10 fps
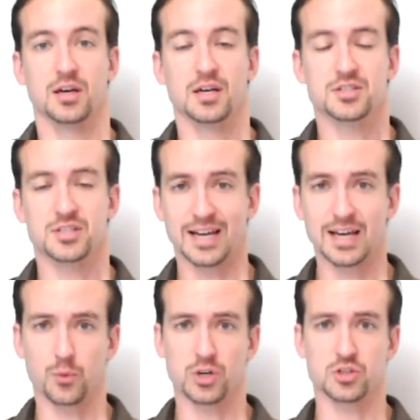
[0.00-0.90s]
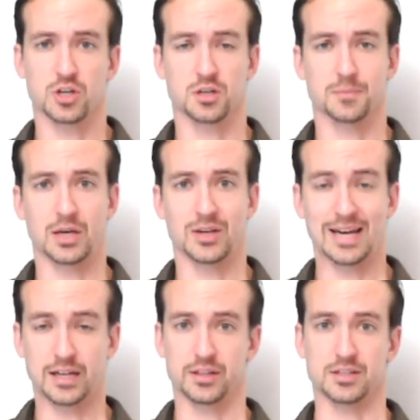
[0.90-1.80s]
Today, I want to talk about
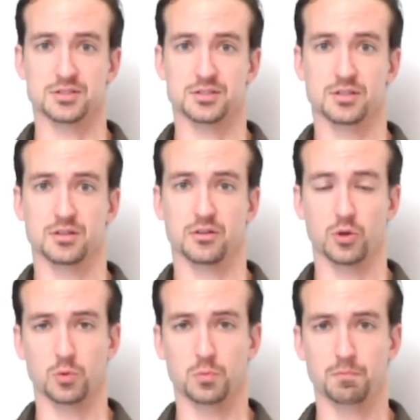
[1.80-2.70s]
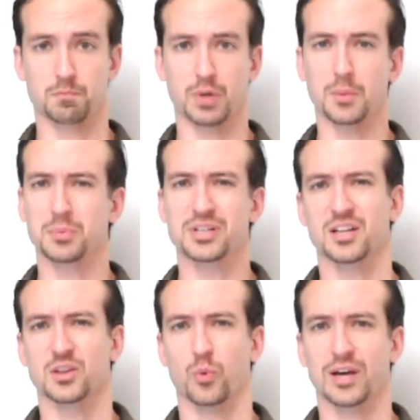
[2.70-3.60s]
atheists, though probably not
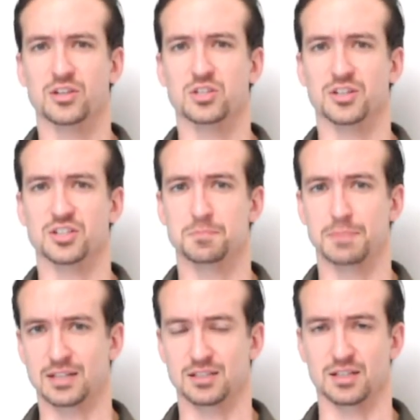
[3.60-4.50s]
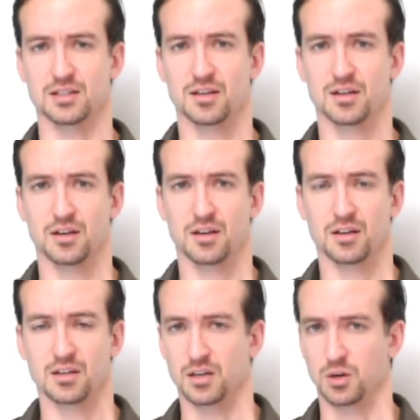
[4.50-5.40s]
in the way that you're expecting.
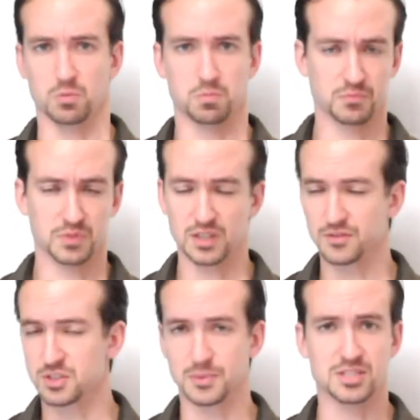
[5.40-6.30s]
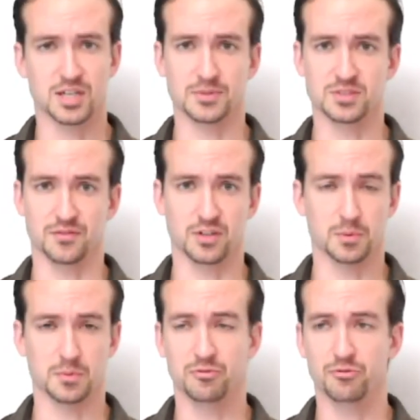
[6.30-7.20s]
You know, given some of the topics I've
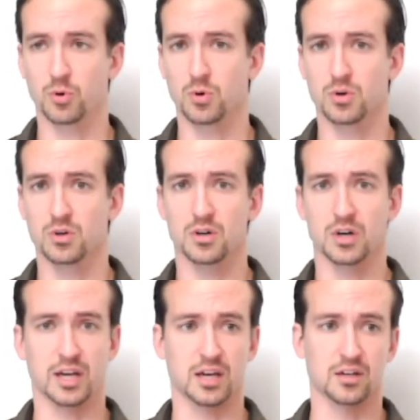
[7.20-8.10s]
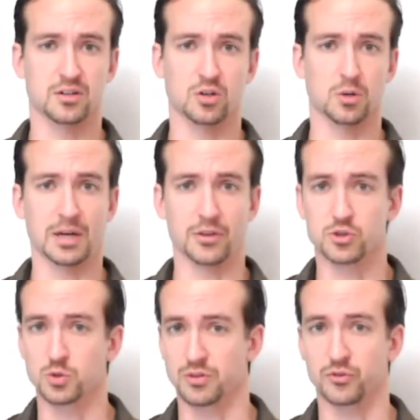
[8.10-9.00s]
covered before and, you know, about the
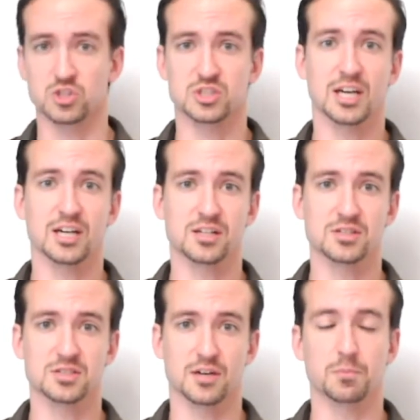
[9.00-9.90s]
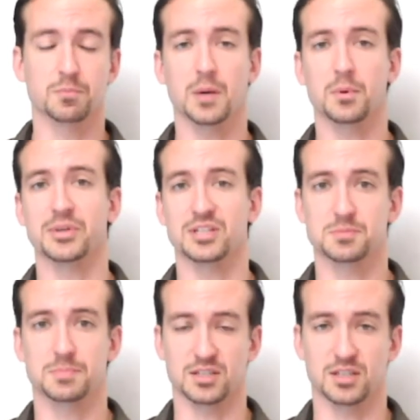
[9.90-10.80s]
truth of Christianity and stuff, you're probably
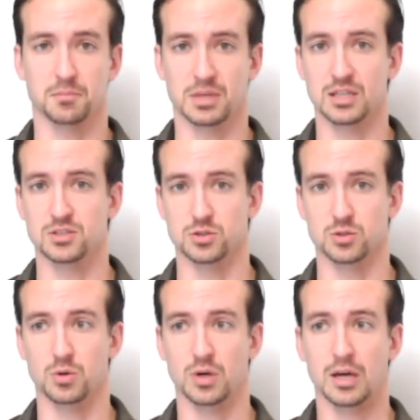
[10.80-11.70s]
expecting me to